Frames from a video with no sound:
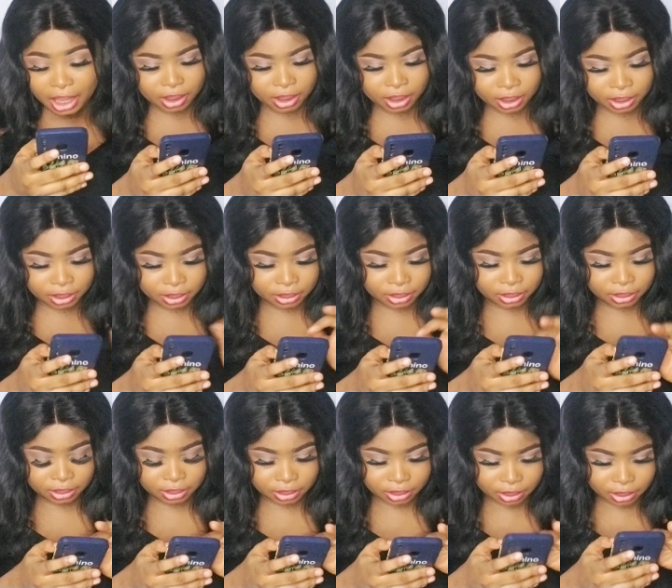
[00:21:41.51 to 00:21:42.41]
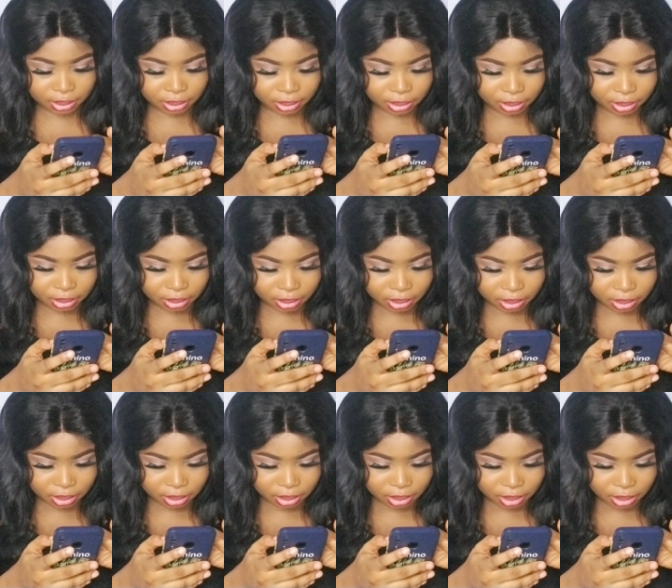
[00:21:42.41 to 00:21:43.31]
um,
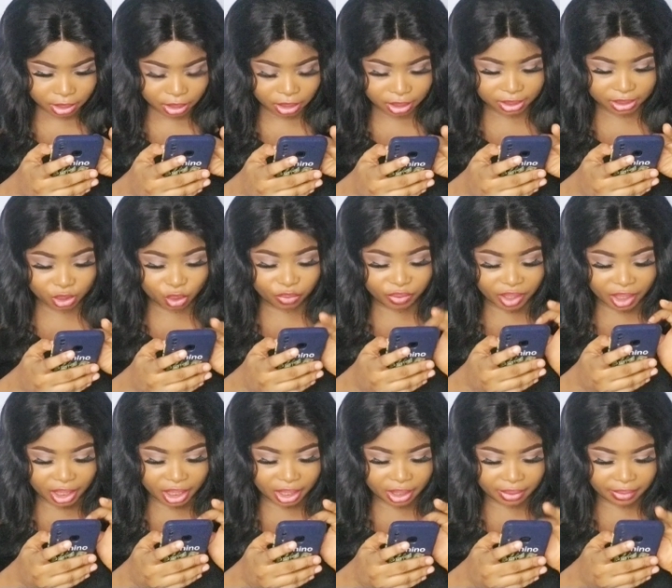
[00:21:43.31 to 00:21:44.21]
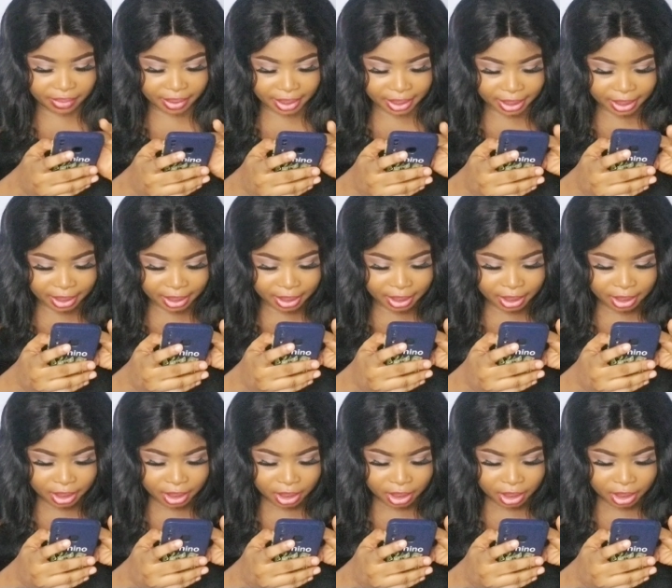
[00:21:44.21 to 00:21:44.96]
a silver earring,